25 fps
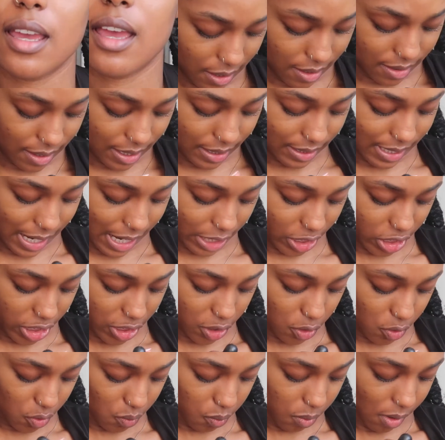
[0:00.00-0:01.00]
So this actually
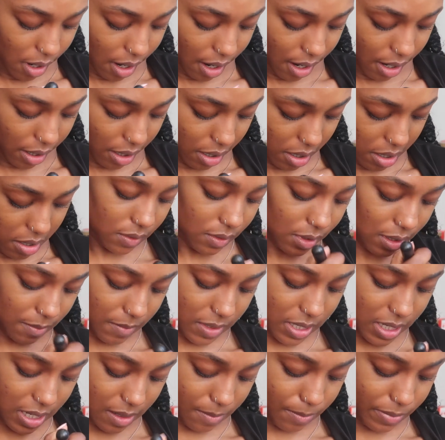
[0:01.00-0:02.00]
could work. I
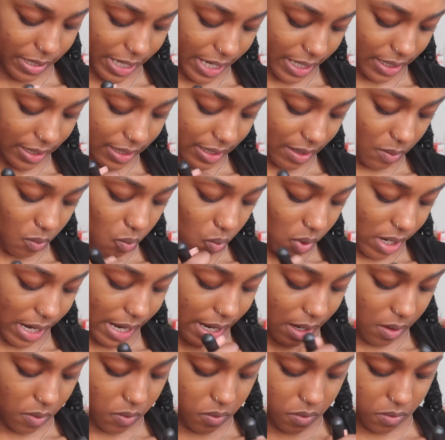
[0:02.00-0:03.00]
mean, it blends in
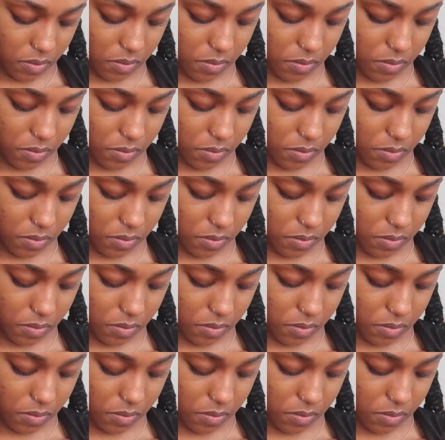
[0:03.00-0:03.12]
well.